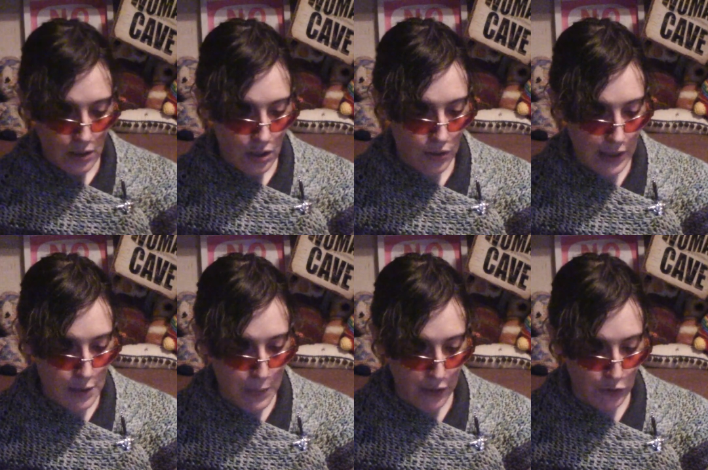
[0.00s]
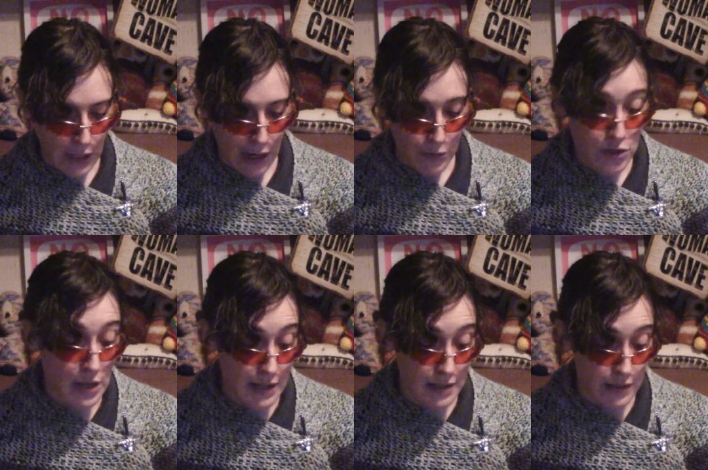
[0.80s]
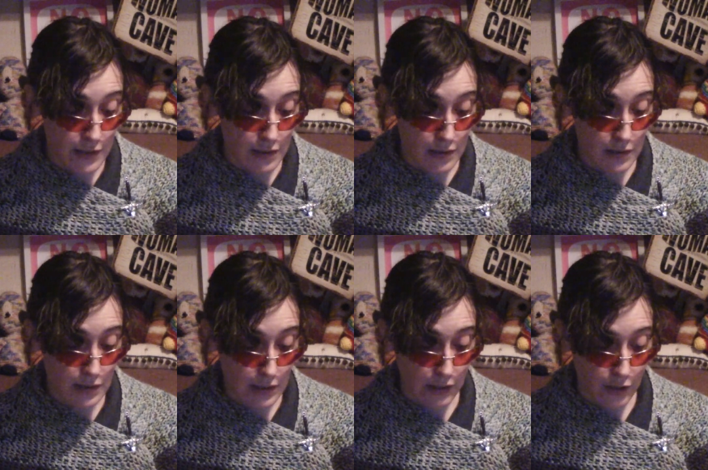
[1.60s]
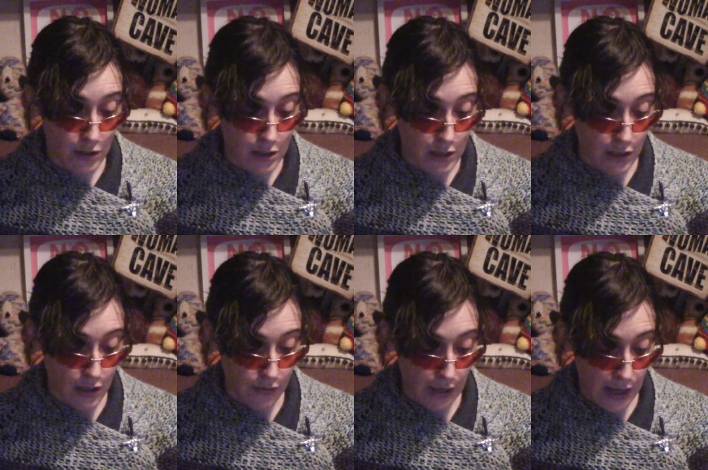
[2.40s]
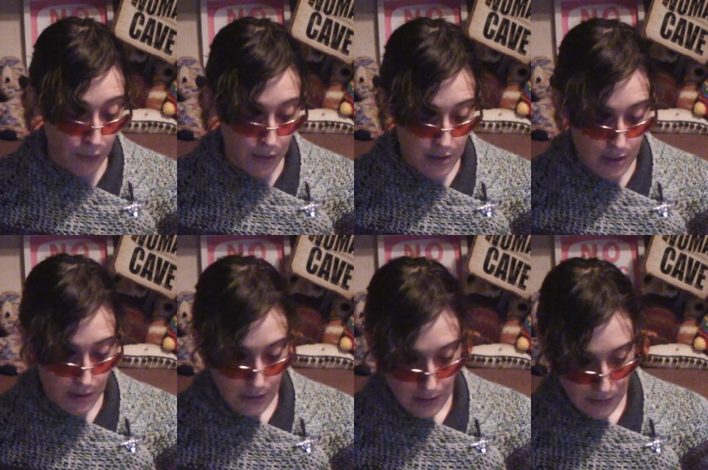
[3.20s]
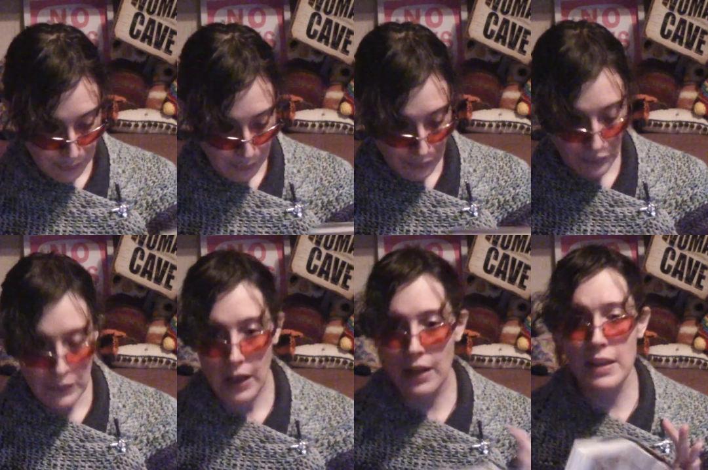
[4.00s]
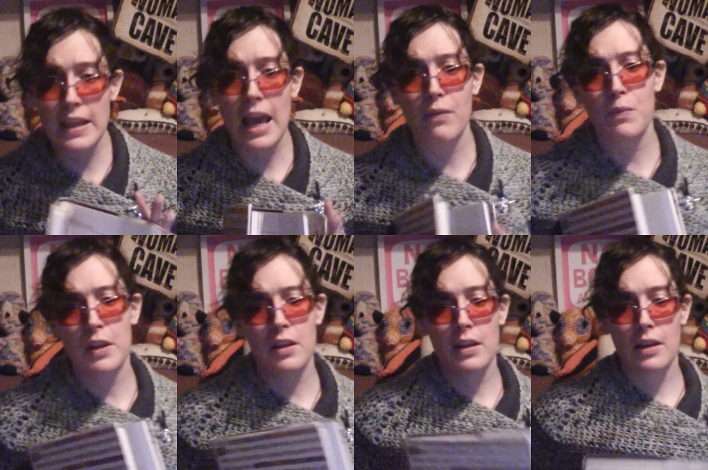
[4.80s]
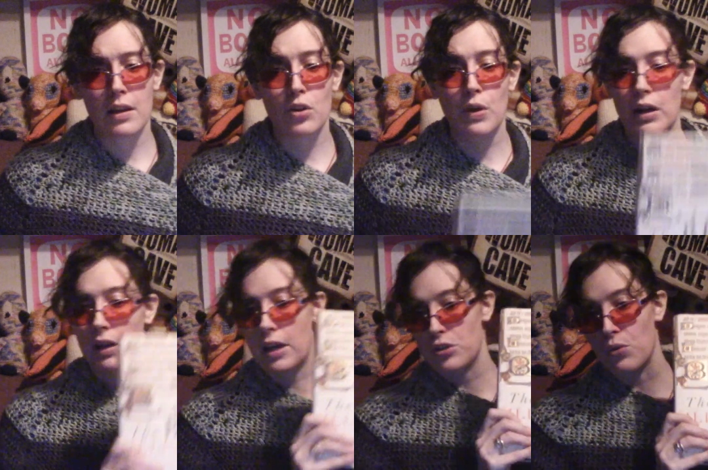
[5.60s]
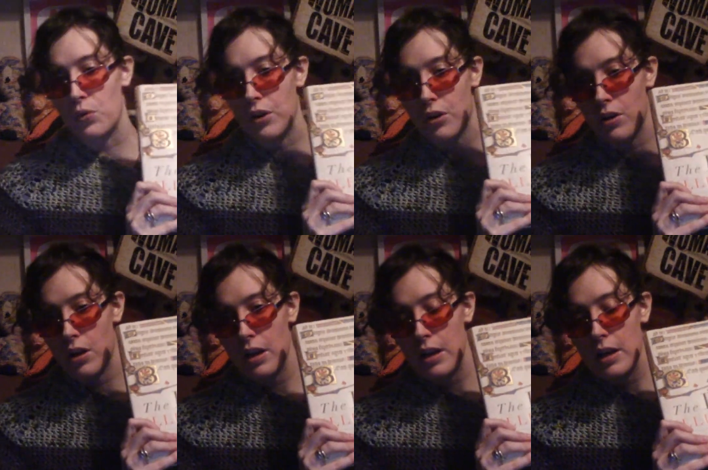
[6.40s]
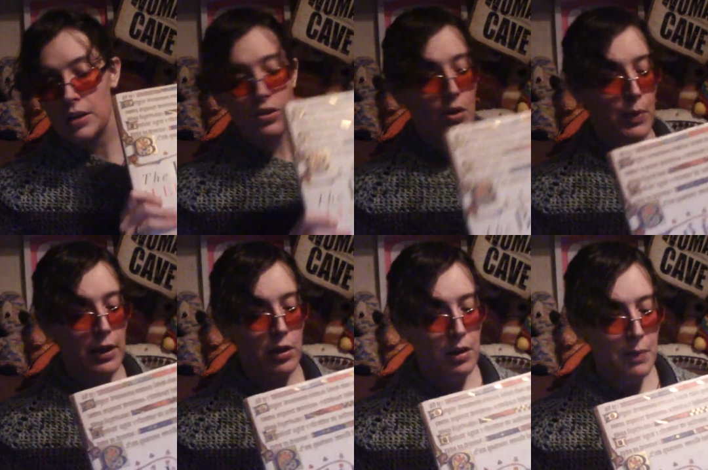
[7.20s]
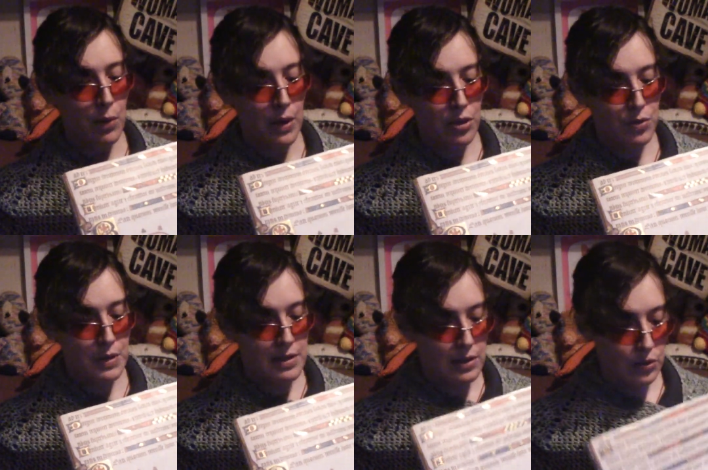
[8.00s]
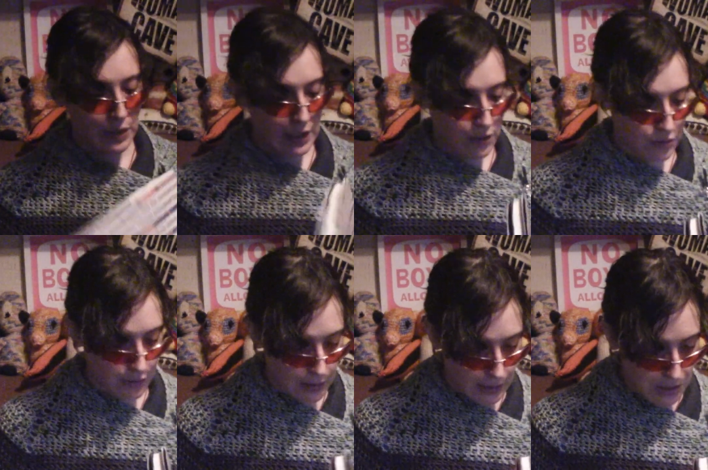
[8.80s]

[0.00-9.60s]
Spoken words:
Oh, that's Bedford Hours. So that's the Liturgy of the Hours. And I think they have them in chronological order. So I'm making my way through it slowly and thoroughly